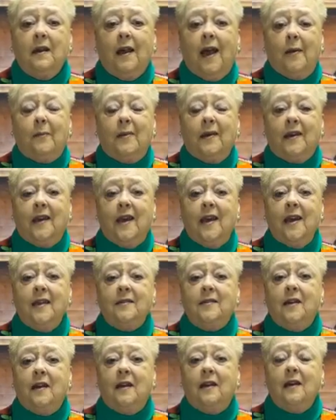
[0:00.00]
I
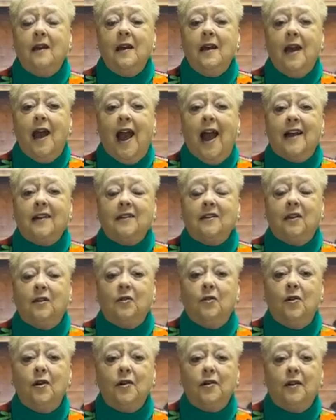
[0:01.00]
began to ask the
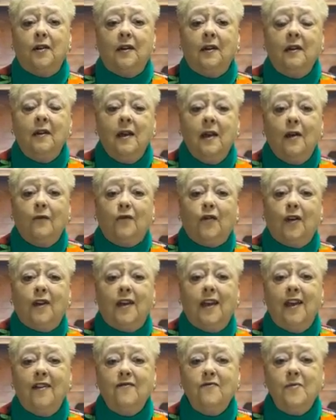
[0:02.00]
Lord to
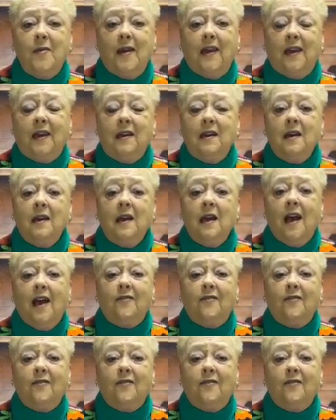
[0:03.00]
forgive me